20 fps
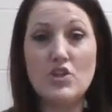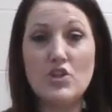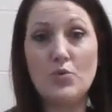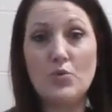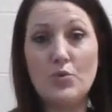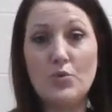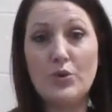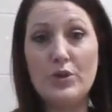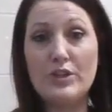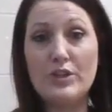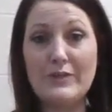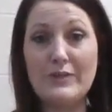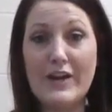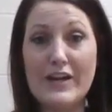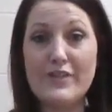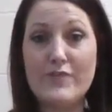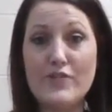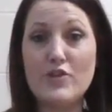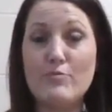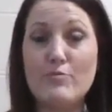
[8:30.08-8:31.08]

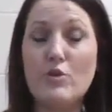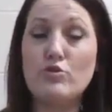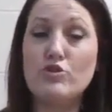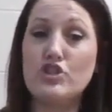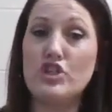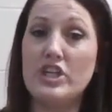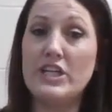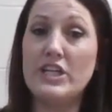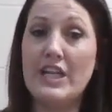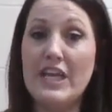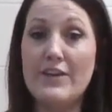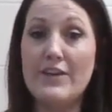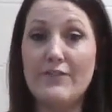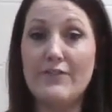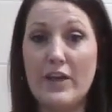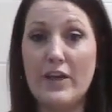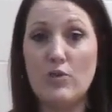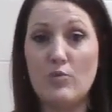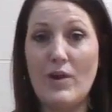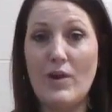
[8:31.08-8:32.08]
Ready for the motion. If
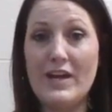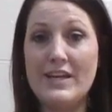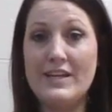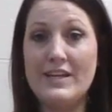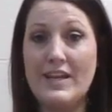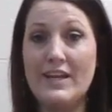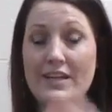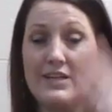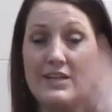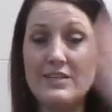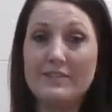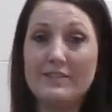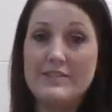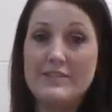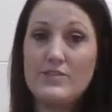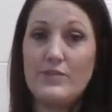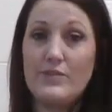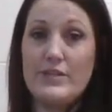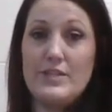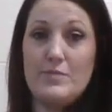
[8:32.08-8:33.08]
a right angle
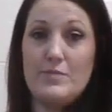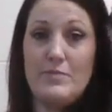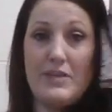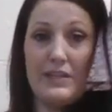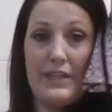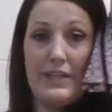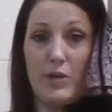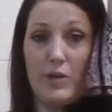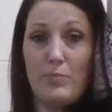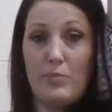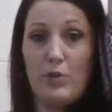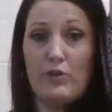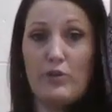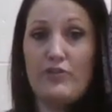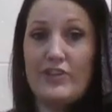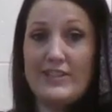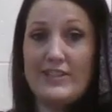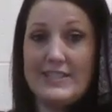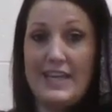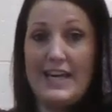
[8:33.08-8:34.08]
is going to be like a
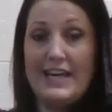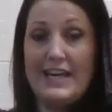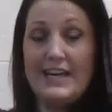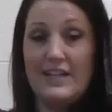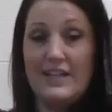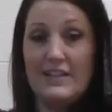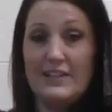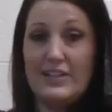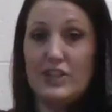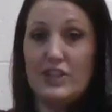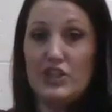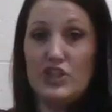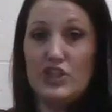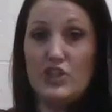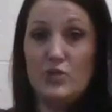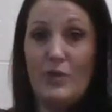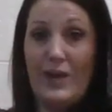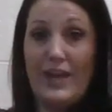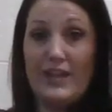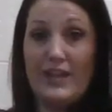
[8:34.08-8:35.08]
perfect L, an
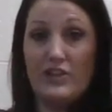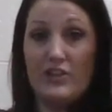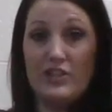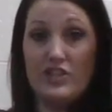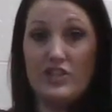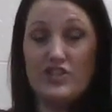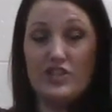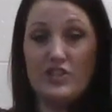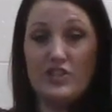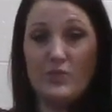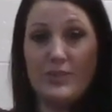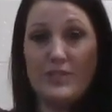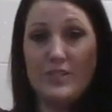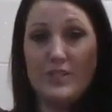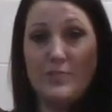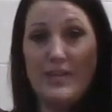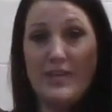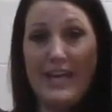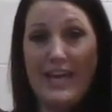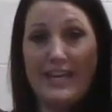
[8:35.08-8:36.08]
acute angle is just going
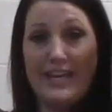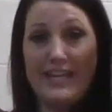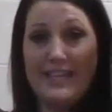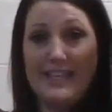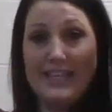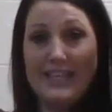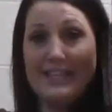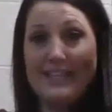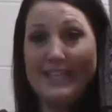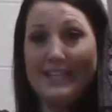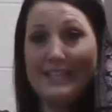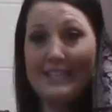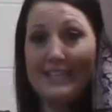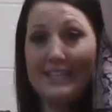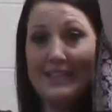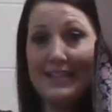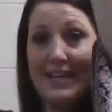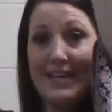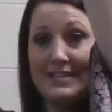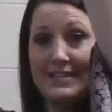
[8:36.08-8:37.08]
to be anything that is
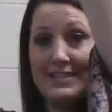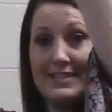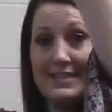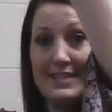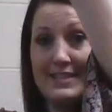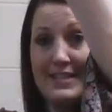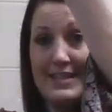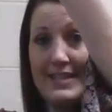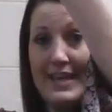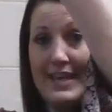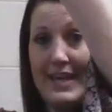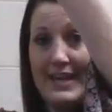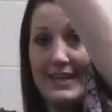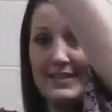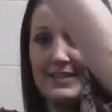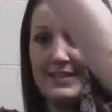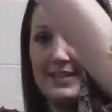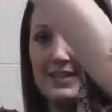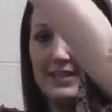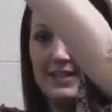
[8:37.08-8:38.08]
less than that.
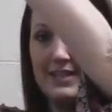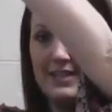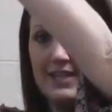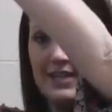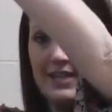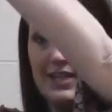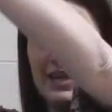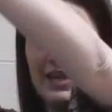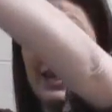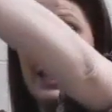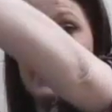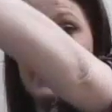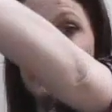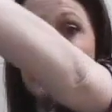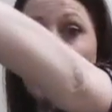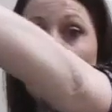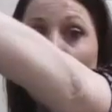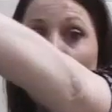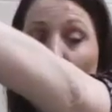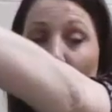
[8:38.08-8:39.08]
And
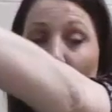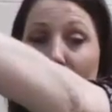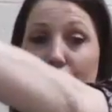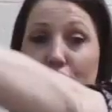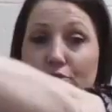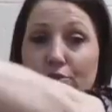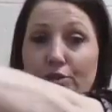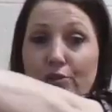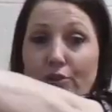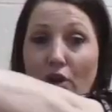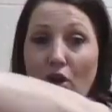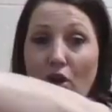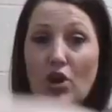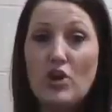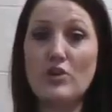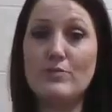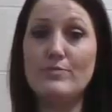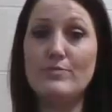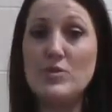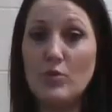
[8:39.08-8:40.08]
if you don't want to do your
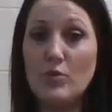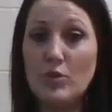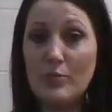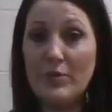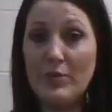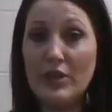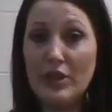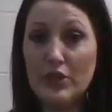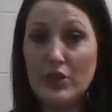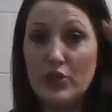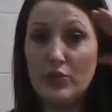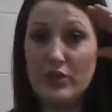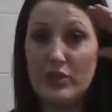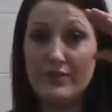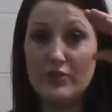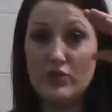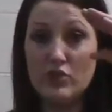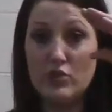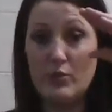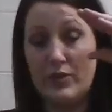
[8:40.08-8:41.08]
arms real big, you can
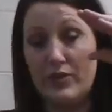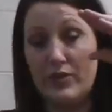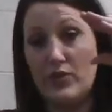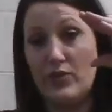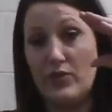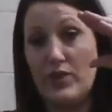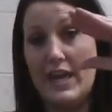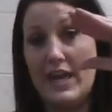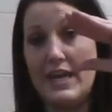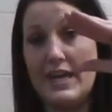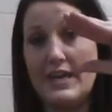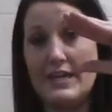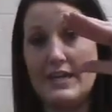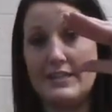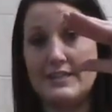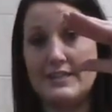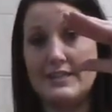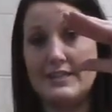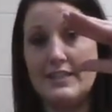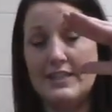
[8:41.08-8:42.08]
even do it with your
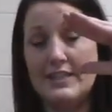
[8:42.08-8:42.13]
hand.